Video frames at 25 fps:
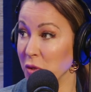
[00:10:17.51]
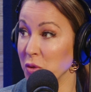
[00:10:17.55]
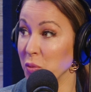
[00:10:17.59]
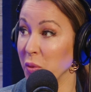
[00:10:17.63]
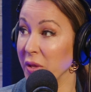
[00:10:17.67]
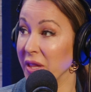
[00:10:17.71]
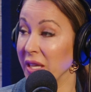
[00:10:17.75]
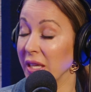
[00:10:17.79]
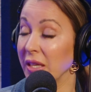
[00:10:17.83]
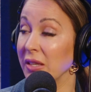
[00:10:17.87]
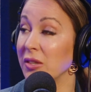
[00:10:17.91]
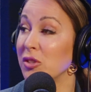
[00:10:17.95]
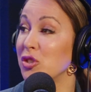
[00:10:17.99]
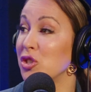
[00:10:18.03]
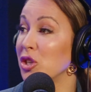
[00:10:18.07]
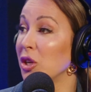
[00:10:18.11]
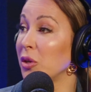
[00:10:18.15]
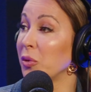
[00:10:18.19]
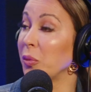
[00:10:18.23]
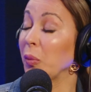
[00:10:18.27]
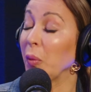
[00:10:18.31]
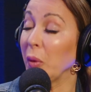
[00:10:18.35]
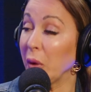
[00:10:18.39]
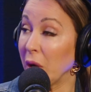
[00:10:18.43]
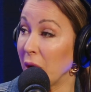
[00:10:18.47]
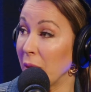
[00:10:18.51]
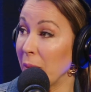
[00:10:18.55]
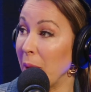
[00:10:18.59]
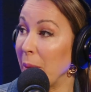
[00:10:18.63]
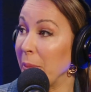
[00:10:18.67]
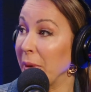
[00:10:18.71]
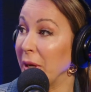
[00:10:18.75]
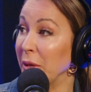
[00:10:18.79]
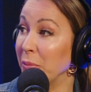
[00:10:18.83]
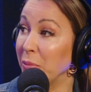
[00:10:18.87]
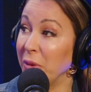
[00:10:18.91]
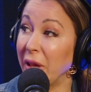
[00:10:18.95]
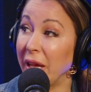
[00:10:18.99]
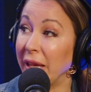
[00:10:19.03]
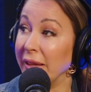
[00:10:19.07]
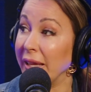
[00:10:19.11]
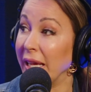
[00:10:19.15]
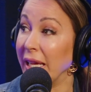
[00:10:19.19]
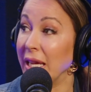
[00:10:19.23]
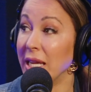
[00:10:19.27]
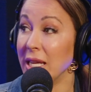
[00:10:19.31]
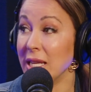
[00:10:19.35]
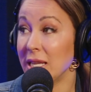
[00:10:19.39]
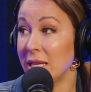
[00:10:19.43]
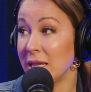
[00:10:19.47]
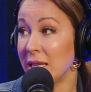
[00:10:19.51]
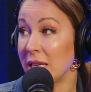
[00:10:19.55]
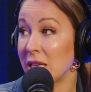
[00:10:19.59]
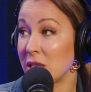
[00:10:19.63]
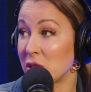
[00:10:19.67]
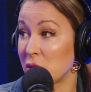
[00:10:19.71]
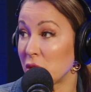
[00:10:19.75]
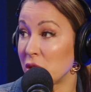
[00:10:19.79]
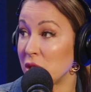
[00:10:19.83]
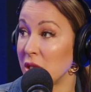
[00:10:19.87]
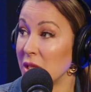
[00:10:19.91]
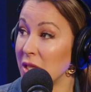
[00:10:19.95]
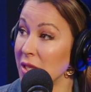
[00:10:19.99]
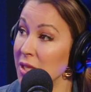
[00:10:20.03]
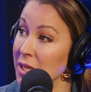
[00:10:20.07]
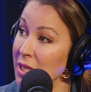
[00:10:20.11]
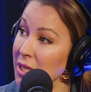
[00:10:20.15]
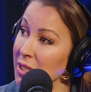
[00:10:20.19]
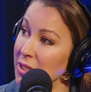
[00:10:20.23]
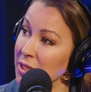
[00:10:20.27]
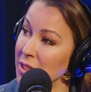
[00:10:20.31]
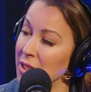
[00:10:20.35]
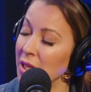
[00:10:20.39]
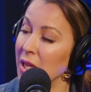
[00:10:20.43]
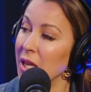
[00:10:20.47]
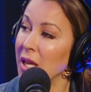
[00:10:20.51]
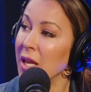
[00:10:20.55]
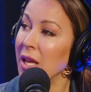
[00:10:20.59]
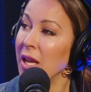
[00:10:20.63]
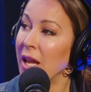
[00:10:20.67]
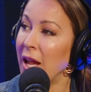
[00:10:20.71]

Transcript: was when the children would come up and complain like he did this or she did this, and